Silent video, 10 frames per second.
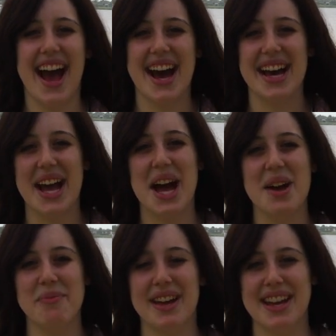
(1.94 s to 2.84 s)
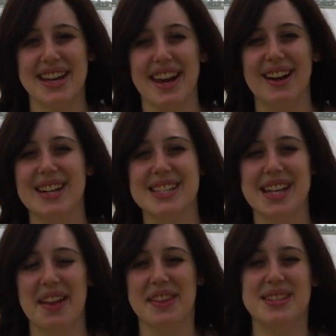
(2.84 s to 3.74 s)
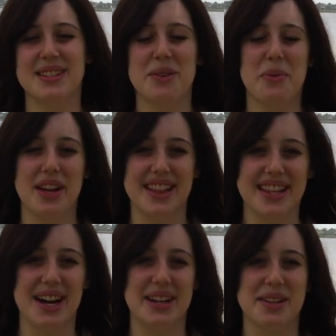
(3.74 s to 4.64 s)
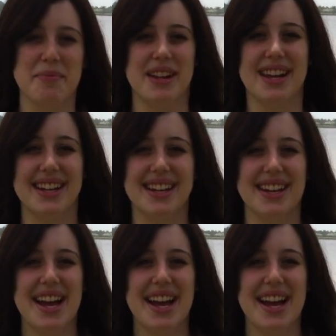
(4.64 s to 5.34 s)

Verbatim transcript: Hi, I'm Leah Karras, and this is the weekly Yaldah Minute.